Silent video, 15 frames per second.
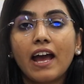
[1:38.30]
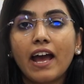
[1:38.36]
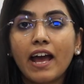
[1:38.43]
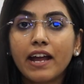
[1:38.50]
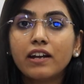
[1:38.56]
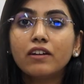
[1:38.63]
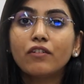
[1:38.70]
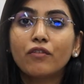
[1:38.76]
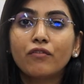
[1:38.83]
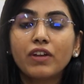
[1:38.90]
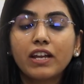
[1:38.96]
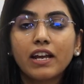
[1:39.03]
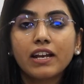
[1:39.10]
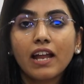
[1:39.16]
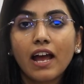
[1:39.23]
and
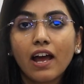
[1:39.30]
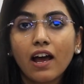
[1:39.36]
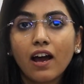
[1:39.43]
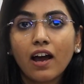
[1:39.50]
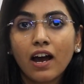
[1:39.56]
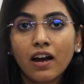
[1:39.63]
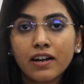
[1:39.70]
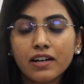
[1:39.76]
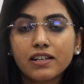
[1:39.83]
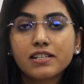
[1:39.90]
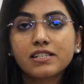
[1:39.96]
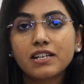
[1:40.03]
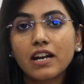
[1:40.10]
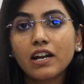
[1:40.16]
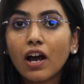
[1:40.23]
we can
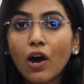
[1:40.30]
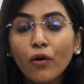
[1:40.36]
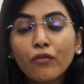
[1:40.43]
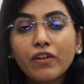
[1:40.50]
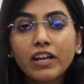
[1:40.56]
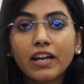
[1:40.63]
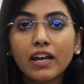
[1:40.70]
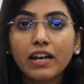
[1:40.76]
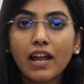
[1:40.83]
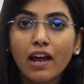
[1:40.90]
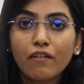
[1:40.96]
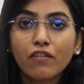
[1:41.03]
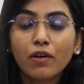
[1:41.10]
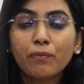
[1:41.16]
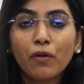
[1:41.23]
understand how we can
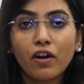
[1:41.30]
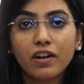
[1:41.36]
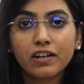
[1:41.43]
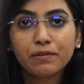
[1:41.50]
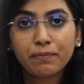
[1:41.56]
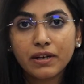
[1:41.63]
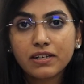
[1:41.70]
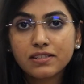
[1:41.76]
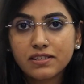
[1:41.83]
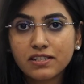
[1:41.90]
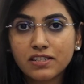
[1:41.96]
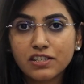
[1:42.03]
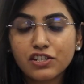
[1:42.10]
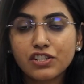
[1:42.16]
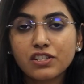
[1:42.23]
have a product based
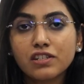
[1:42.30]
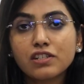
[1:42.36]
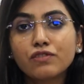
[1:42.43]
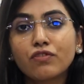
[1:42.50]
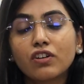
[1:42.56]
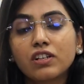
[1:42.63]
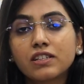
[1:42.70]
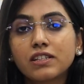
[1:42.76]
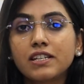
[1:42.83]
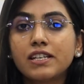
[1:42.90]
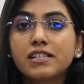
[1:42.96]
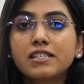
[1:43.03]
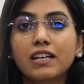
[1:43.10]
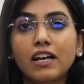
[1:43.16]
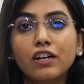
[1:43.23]
decisions for
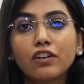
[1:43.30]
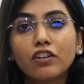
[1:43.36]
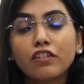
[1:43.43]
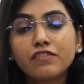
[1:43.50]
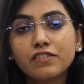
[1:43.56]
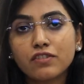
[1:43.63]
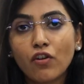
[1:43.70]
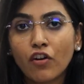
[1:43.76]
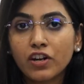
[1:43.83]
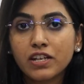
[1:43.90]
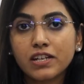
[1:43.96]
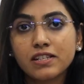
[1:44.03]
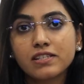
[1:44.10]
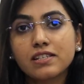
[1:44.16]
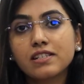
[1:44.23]
these kind of
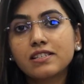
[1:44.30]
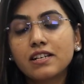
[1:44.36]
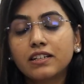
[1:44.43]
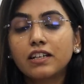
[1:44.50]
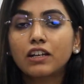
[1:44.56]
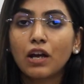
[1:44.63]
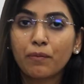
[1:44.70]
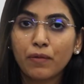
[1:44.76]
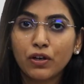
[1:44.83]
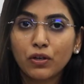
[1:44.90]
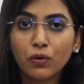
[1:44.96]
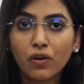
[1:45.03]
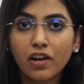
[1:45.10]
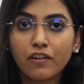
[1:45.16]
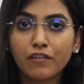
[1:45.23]
audiences that are
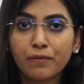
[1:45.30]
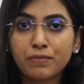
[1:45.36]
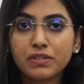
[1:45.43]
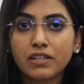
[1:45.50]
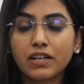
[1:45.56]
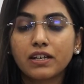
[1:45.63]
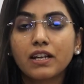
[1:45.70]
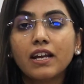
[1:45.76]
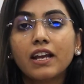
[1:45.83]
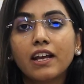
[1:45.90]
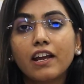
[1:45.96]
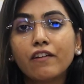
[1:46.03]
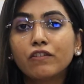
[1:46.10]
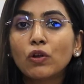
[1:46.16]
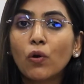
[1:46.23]
coming to our
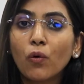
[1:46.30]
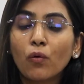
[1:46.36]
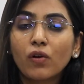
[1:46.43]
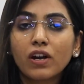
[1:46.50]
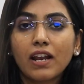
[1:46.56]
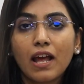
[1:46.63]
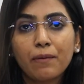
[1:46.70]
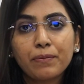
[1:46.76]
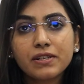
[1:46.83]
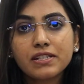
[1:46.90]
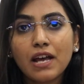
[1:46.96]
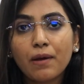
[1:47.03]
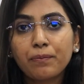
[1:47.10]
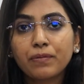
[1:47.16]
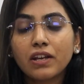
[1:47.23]
website. If the overlap
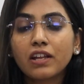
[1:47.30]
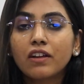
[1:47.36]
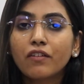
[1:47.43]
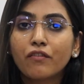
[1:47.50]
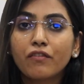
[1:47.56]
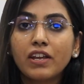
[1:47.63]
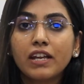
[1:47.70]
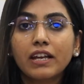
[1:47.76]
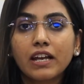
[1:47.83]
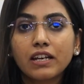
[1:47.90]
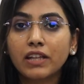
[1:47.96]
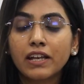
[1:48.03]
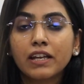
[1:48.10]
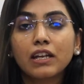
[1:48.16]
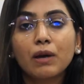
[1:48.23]
is happening, we
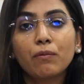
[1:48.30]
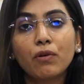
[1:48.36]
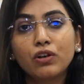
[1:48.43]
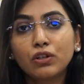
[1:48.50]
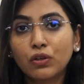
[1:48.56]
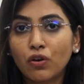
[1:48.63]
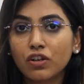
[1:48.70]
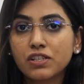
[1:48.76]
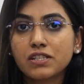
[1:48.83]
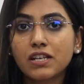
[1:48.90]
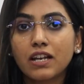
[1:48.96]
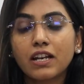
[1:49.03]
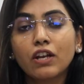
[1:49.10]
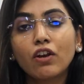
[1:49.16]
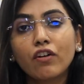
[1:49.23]
can think about cross
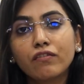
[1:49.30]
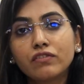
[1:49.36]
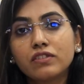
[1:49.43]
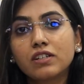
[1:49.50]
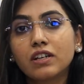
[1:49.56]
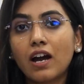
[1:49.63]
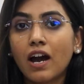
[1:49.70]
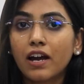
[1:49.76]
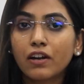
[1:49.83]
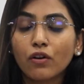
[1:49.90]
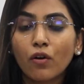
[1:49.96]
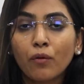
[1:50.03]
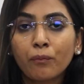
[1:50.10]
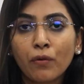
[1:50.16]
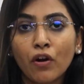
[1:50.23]
selling of
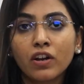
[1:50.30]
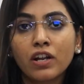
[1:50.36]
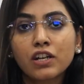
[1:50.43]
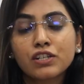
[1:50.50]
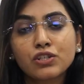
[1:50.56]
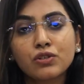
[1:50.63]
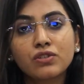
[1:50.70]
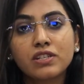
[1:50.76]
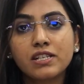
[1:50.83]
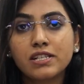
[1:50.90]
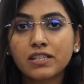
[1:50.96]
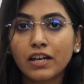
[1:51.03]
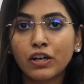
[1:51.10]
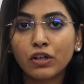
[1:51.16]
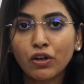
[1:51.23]
our products to
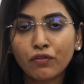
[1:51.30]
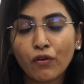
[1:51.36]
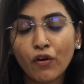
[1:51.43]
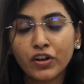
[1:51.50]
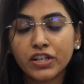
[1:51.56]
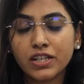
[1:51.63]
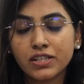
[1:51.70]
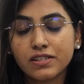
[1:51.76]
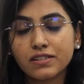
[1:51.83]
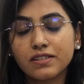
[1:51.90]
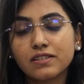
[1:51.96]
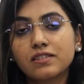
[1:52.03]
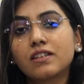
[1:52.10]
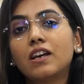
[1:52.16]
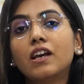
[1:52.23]
these kind of
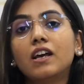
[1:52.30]
audiences.